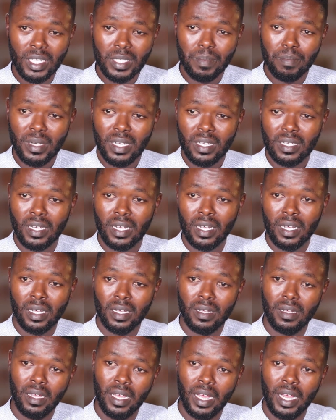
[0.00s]
has played
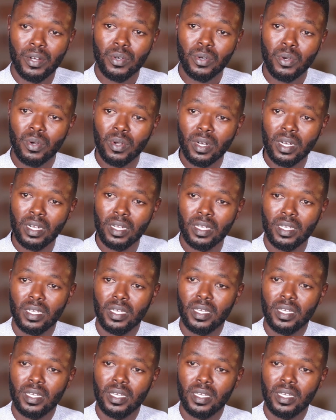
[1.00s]
a, a role